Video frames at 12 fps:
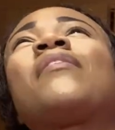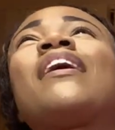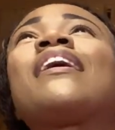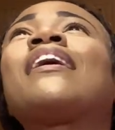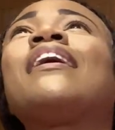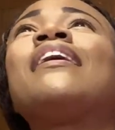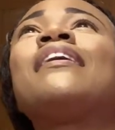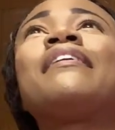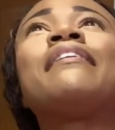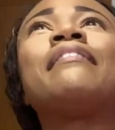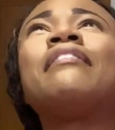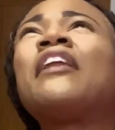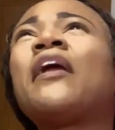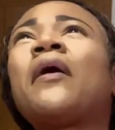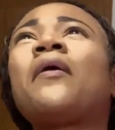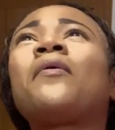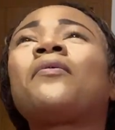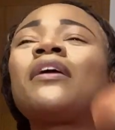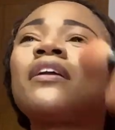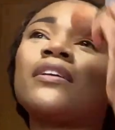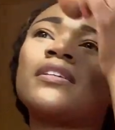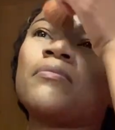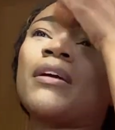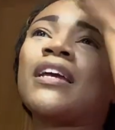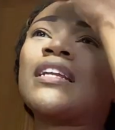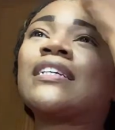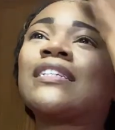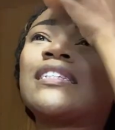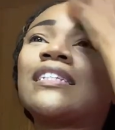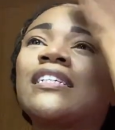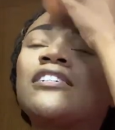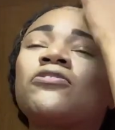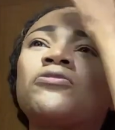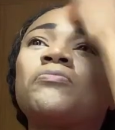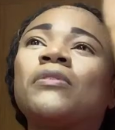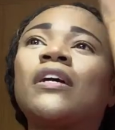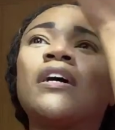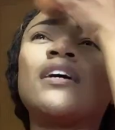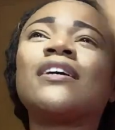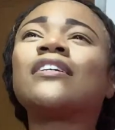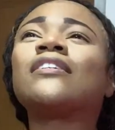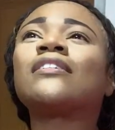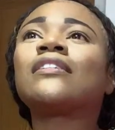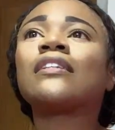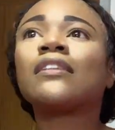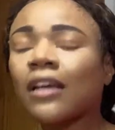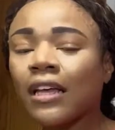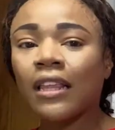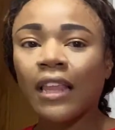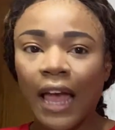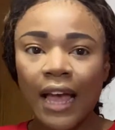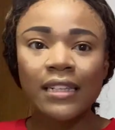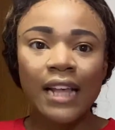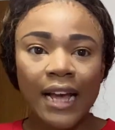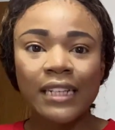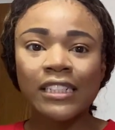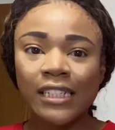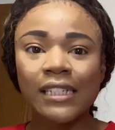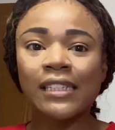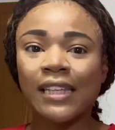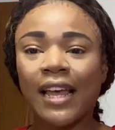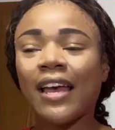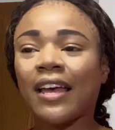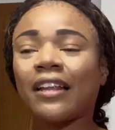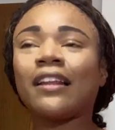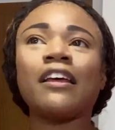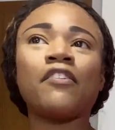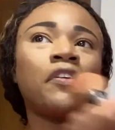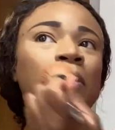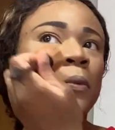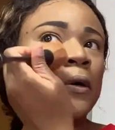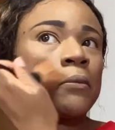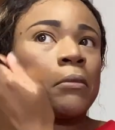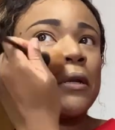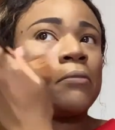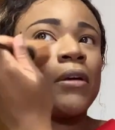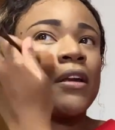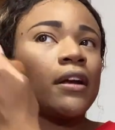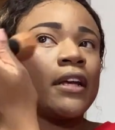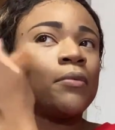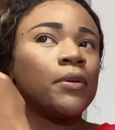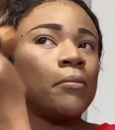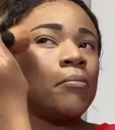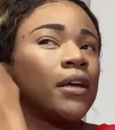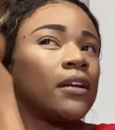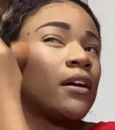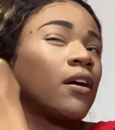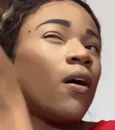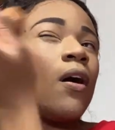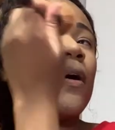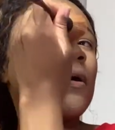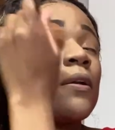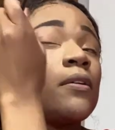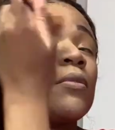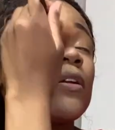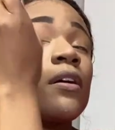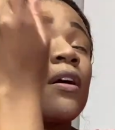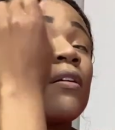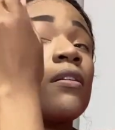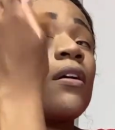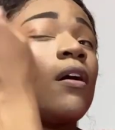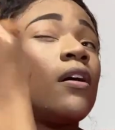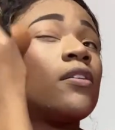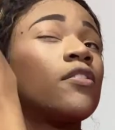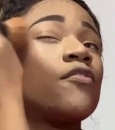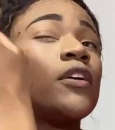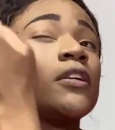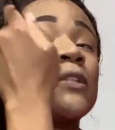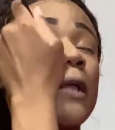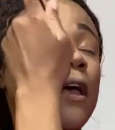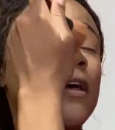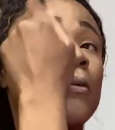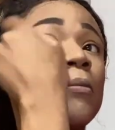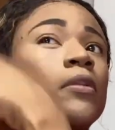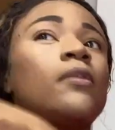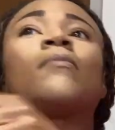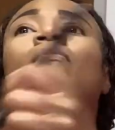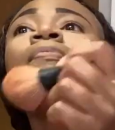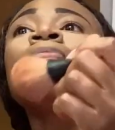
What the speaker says: And I'm like, no, that doesn't make any sense because, as I just said, if he wanted me to be there, he would have been and called. He would have called or FaceTimed.